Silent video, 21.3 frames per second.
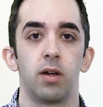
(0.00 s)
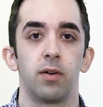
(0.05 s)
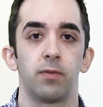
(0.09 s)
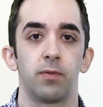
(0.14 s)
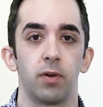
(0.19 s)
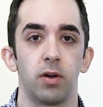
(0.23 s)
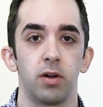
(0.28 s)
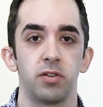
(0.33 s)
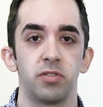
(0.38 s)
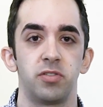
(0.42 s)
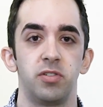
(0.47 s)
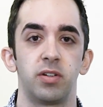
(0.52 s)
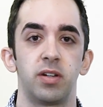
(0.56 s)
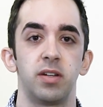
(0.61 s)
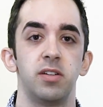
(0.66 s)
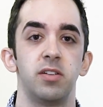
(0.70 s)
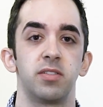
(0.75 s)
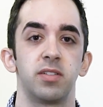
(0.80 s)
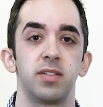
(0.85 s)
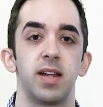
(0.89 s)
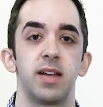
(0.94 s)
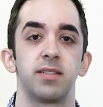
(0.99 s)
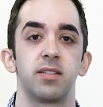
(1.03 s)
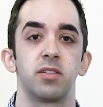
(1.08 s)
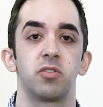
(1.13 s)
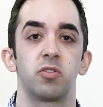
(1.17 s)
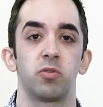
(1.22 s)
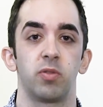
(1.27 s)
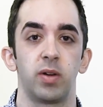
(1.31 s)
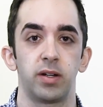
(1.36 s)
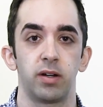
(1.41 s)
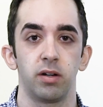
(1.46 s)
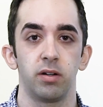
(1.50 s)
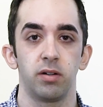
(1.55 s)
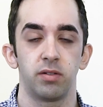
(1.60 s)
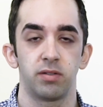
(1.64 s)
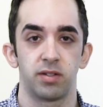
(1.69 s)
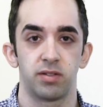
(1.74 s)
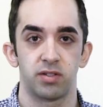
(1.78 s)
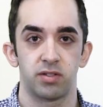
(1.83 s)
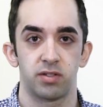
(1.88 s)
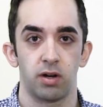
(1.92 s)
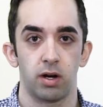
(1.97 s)
First, you can use it as a trigger
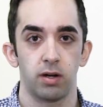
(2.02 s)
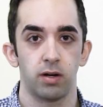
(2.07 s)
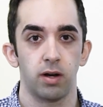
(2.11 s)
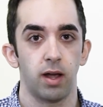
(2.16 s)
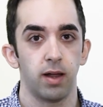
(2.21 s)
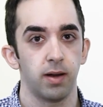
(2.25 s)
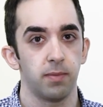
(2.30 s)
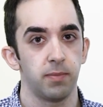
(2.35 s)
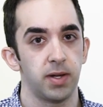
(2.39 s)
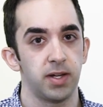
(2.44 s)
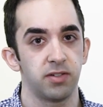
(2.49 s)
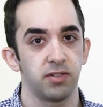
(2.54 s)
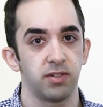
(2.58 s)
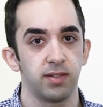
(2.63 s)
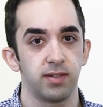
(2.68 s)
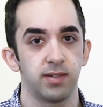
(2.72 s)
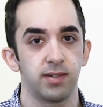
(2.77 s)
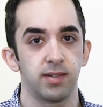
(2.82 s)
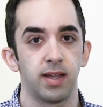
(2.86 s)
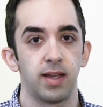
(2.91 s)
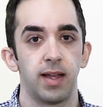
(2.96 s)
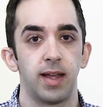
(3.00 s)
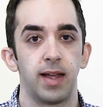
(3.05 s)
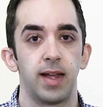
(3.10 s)
to start automations,